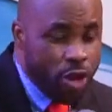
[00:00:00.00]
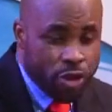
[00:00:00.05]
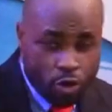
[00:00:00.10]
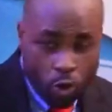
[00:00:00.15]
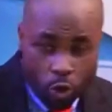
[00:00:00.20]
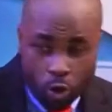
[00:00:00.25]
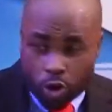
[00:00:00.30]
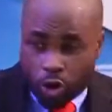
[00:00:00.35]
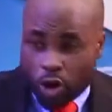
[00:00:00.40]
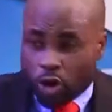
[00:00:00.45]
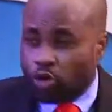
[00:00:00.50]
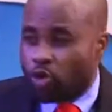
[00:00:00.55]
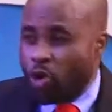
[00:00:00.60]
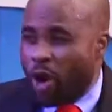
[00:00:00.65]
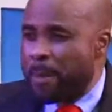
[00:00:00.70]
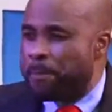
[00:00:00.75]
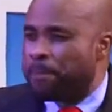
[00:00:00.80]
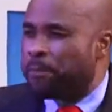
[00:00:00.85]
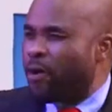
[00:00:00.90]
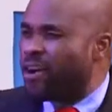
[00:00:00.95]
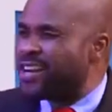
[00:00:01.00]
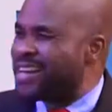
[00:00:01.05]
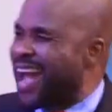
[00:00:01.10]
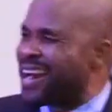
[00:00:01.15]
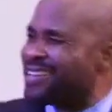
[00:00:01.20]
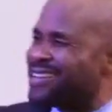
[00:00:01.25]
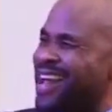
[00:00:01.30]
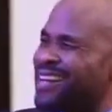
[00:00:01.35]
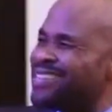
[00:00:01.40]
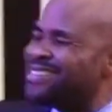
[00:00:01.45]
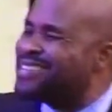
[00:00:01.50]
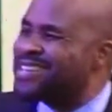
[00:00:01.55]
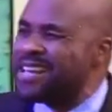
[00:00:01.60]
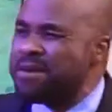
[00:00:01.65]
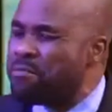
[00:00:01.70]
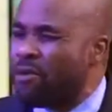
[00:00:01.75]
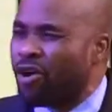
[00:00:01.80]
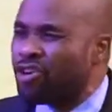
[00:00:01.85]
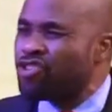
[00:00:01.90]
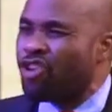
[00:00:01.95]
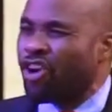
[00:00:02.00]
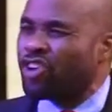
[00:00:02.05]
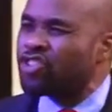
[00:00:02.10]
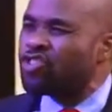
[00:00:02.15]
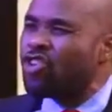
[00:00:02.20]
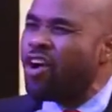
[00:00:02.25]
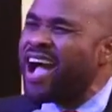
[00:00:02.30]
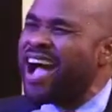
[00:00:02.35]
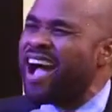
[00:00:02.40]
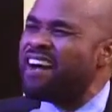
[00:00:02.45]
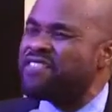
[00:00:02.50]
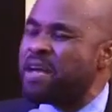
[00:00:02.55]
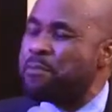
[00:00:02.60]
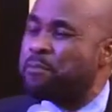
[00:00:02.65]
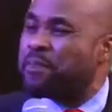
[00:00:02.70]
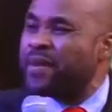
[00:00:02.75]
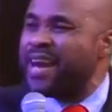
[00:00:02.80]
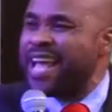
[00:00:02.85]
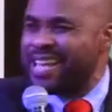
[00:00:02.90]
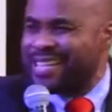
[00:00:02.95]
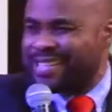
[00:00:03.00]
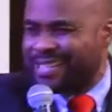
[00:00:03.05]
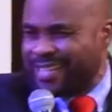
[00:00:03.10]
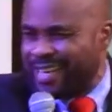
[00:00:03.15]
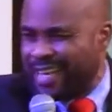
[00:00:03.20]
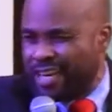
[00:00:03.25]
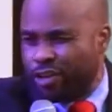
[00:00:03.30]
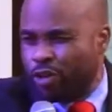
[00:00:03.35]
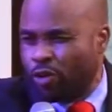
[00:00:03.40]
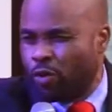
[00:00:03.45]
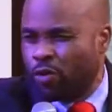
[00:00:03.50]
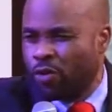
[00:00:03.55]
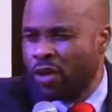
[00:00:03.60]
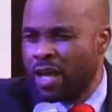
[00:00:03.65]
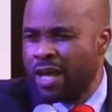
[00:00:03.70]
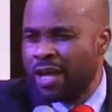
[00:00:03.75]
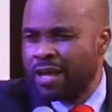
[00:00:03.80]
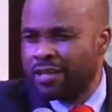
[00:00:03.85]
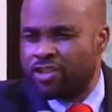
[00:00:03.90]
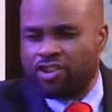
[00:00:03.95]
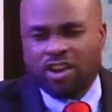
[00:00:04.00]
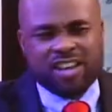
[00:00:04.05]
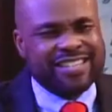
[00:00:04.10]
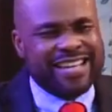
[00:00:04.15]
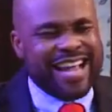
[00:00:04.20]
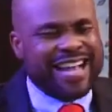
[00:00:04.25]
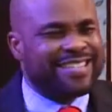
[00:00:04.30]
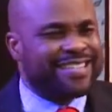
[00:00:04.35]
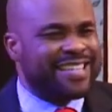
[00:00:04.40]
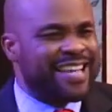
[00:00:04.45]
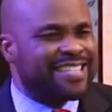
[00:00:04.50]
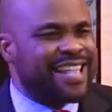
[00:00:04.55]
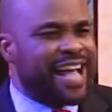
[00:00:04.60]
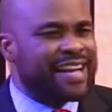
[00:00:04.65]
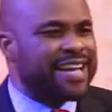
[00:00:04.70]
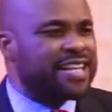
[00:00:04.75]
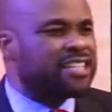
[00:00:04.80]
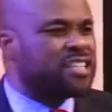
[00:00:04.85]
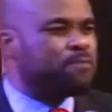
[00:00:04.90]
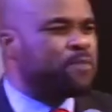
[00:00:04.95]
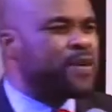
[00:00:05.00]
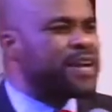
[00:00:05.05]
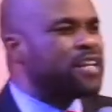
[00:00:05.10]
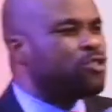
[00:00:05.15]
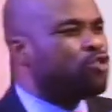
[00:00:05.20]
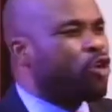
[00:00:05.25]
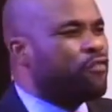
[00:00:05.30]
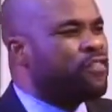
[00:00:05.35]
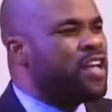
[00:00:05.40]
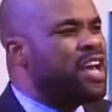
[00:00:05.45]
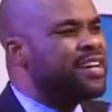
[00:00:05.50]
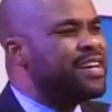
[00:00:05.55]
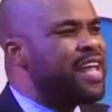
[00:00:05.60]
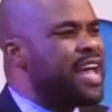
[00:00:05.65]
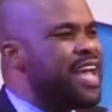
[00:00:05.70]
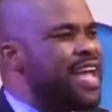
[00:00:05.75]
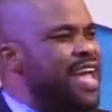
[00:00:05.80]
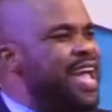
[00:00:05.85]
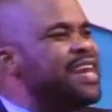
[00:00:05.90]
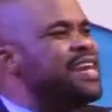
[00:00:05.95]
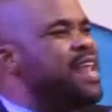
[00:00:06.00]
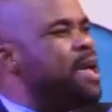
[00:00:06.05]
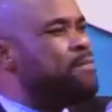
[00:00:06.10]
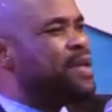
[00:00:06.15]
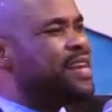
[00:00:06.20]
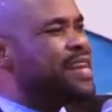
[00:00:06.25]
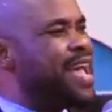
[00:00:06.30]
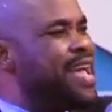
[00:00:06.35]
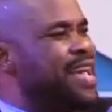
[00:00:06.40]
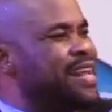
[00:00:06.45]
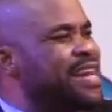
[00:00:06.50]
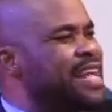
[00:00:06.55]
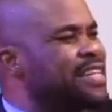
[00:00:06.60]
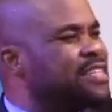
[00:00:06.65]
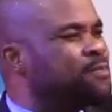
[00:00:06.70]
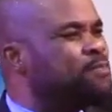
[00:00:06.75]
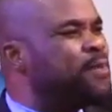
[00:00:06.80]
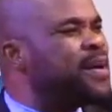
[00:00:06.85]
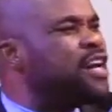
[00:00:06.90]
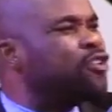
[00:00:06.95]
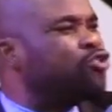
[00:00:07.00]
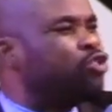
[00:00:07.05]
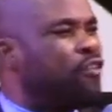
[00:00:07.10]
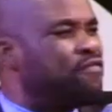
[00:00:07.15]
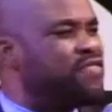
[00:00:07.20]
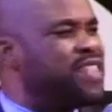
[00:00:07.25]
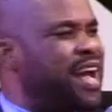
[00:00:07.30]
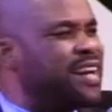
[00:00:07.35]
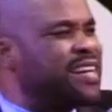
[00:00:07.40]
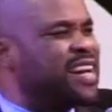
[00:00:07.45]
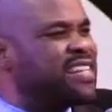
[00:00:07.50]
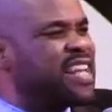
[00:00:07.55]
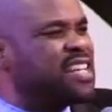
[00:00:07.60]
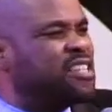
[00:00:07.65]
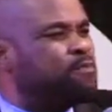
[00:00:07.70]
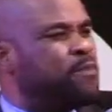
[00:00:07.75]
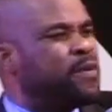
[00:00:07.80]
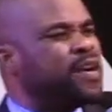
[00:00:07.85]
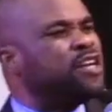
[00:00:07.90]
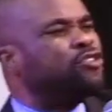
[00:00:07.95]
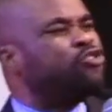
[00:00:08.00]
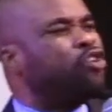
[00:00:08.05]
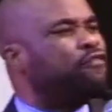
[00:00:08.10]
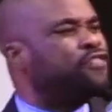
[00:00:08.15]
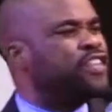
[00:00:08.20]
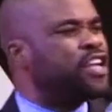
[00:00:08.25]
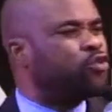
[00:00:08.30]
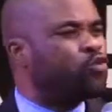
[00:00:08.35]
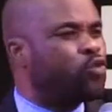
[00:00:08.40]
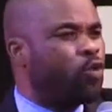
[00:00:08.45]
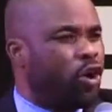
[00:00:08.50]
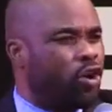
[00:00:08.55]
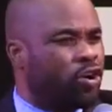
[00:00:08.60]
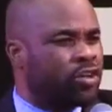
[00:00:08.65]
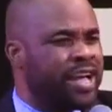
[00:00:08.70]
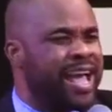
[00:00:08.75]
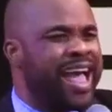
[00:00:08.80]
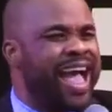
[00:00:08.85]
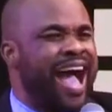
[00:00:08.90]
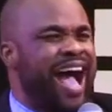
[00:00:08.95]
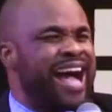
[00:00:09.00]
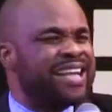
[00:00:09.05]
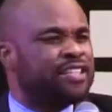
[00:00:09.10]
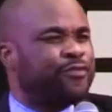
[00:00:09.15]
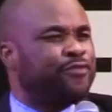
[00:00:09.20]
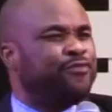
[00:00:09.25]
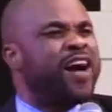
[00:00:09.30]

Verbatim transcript: You grow to a point that that demon does not have a place in you. Jesus Christ says that the spirit of the enemy, the, the spirit of darkness, the spirit of this world has